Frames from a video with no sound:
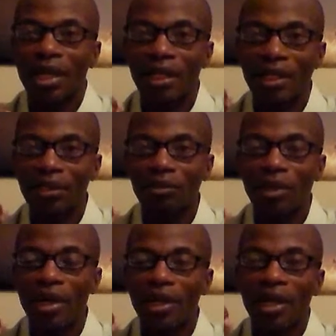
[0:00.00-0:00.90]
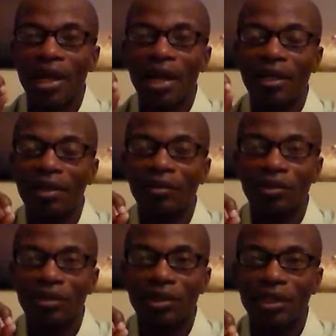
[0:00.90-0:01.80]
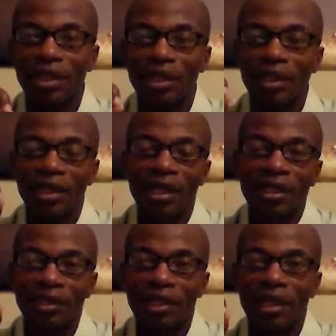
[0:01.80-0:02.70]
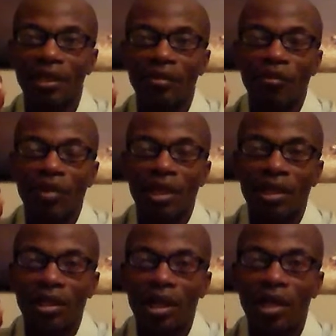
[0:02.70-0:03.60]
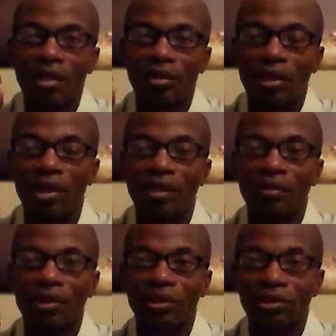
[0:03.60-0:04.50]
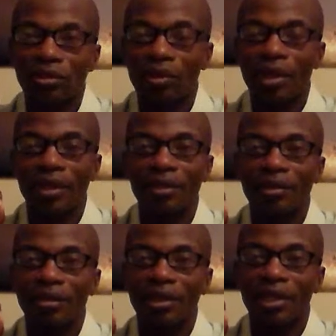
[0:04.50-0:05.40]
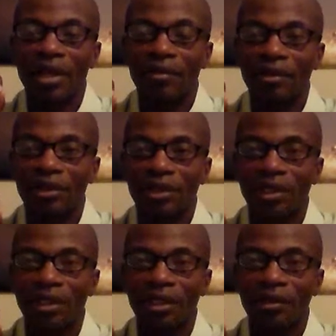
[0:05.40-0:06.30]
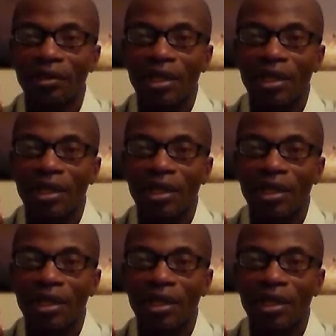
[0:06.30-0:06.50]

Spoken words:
And that's why I come to you today, say, God's love is greater than our sin.